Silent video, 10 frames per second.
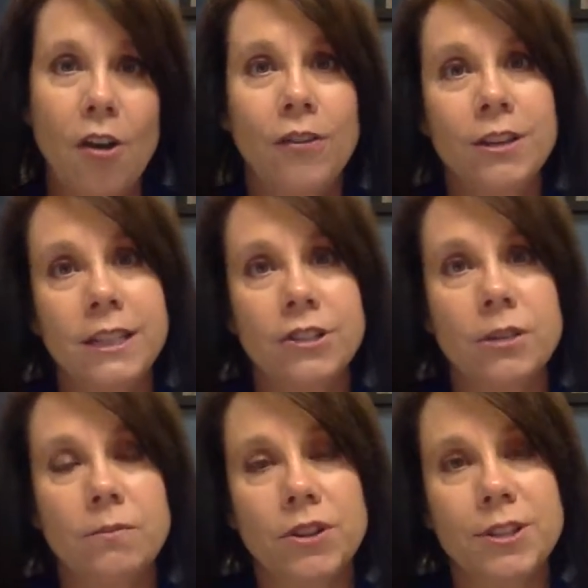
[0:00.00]
for
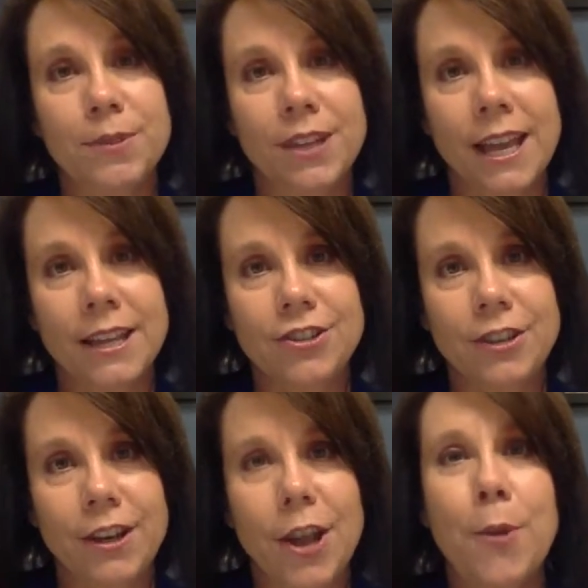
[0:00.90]
teaching
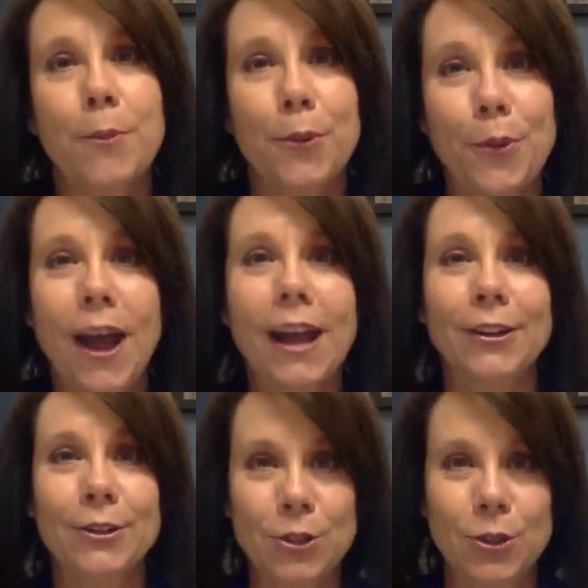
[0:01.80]
multiplication
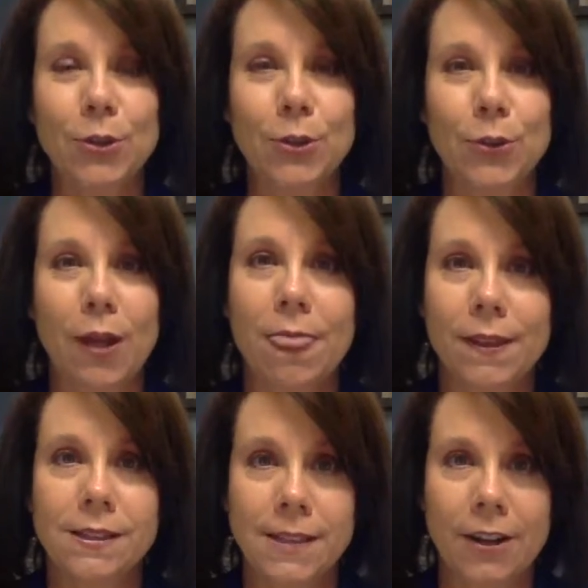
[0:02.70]
prior to
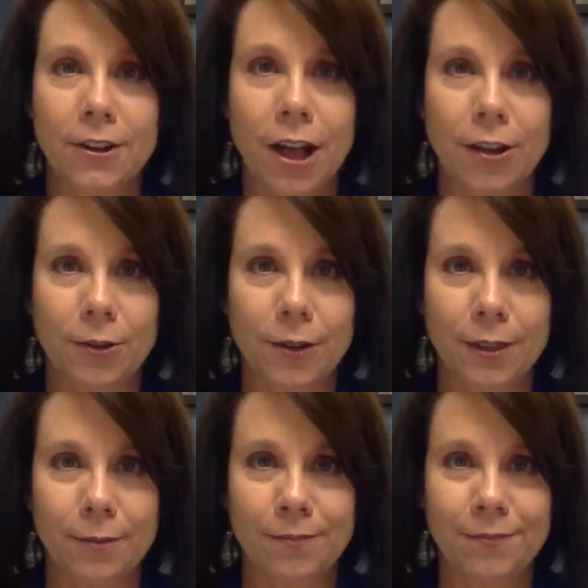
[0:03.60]
the standard
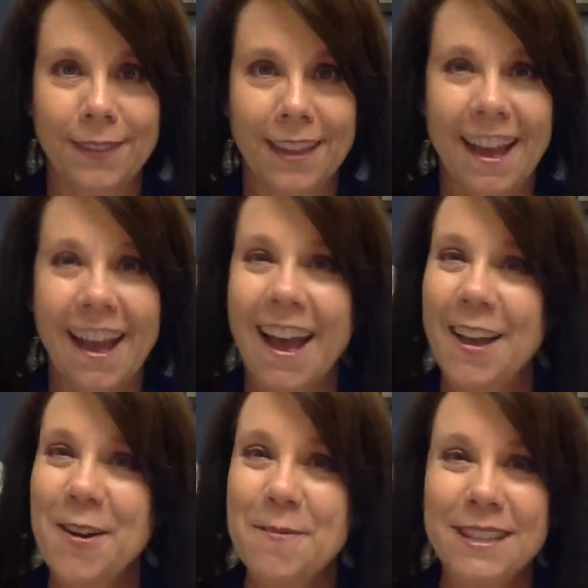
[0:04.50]
algorithm. I
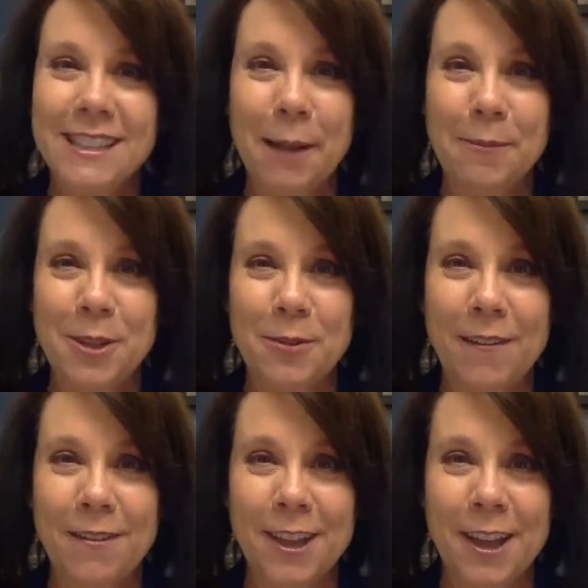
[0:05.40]
hope this helps
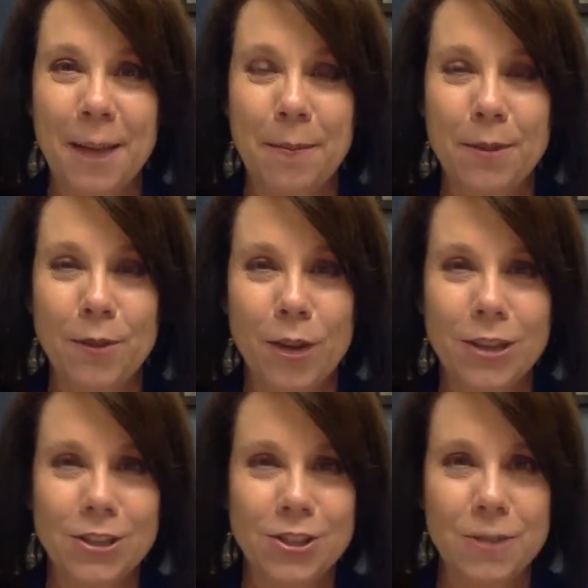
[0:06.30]
unravel a couple of
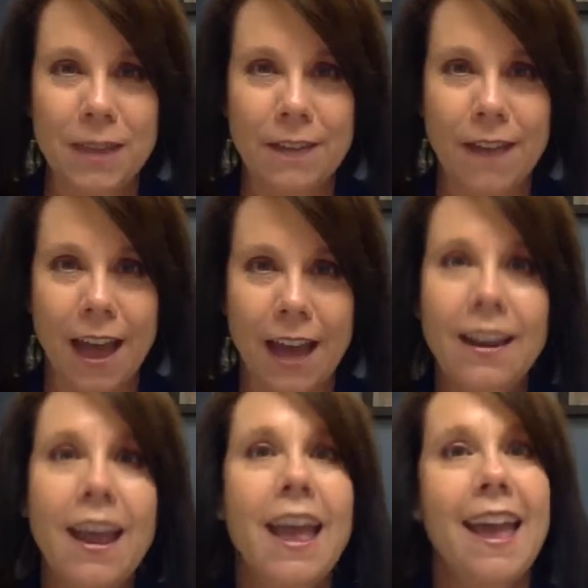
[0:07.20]
questions you may have
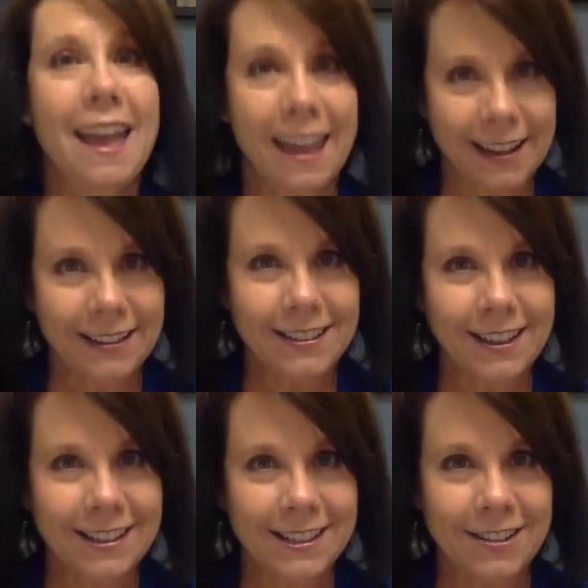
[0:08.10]
had, and
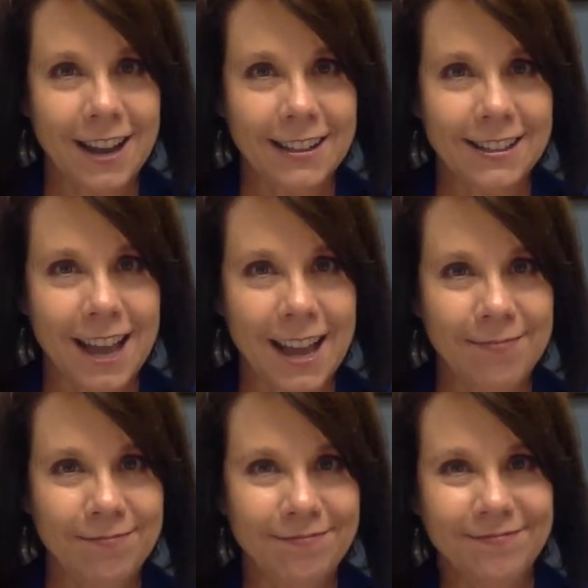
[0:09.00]
until next
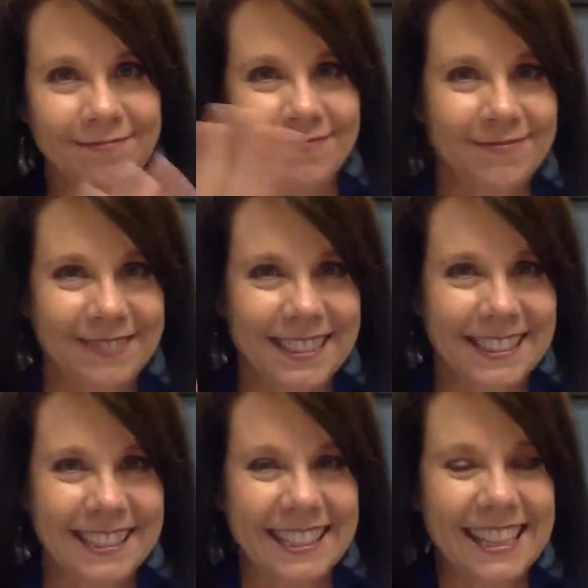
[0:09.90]
time,
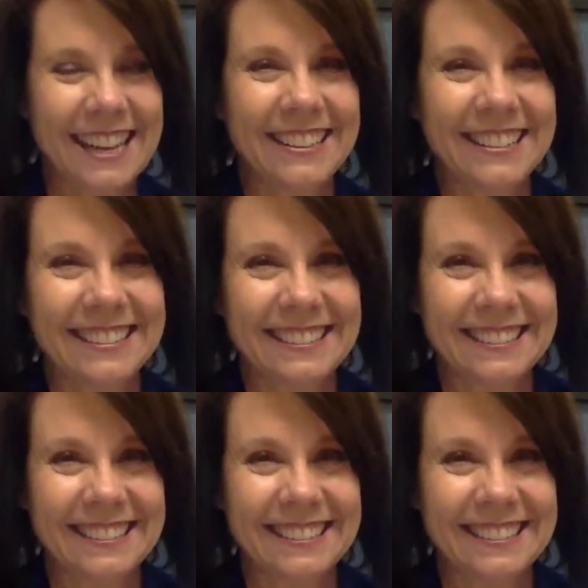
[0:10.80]
see you later.